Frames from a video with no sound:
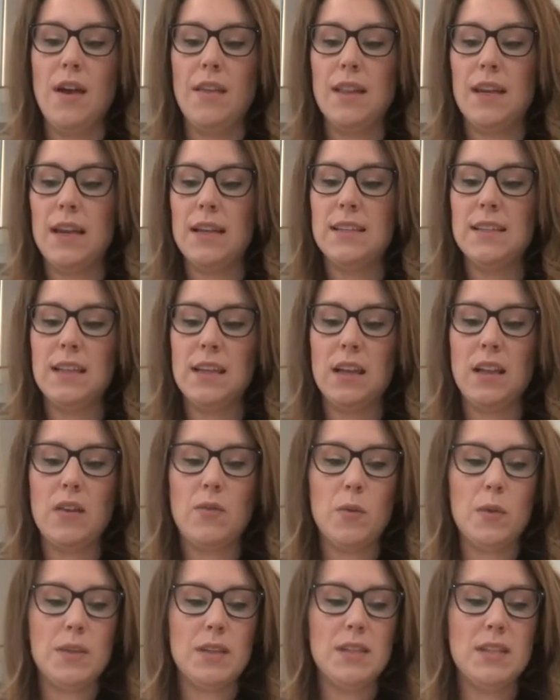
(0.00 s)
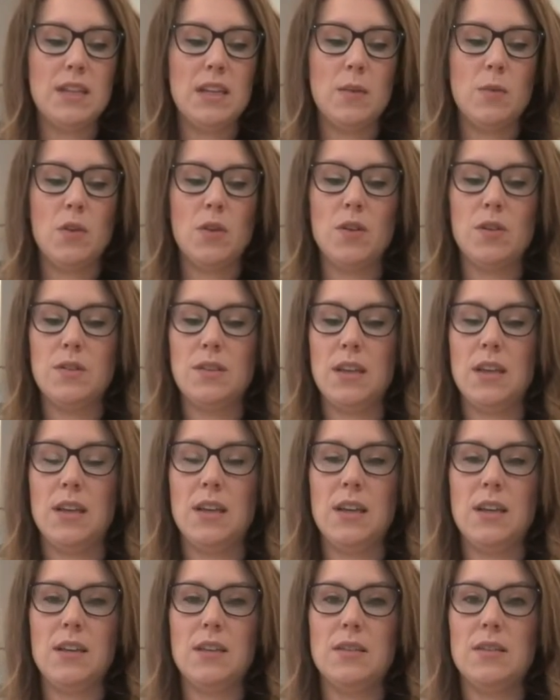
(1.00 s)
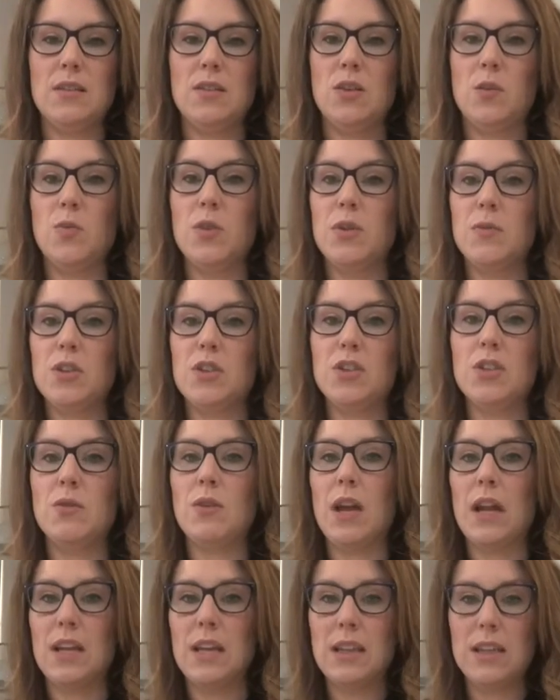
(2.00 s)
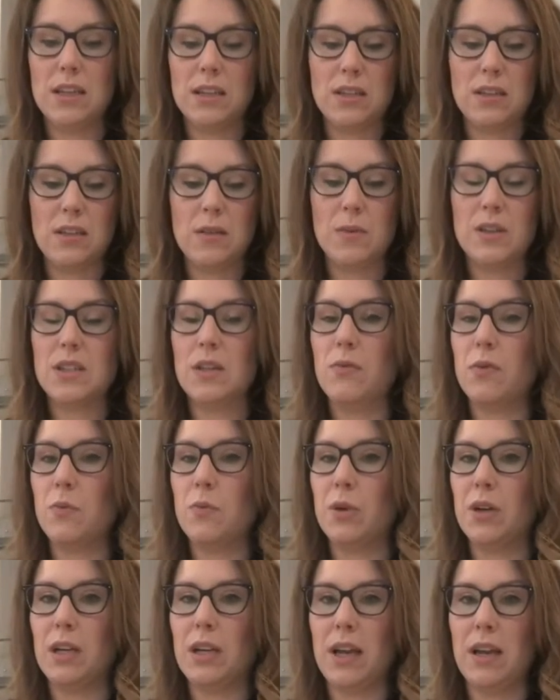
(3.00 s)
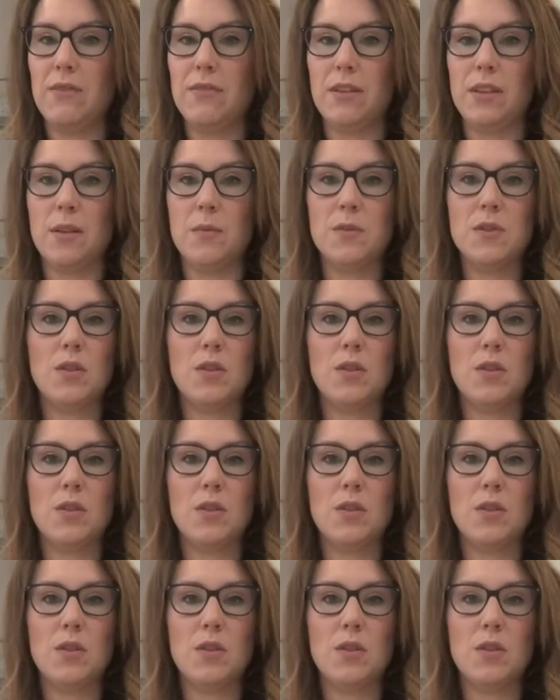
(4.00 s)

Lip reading: The nice thing I love about the steamers is you can pretty much do anything to them except for put a knife in them.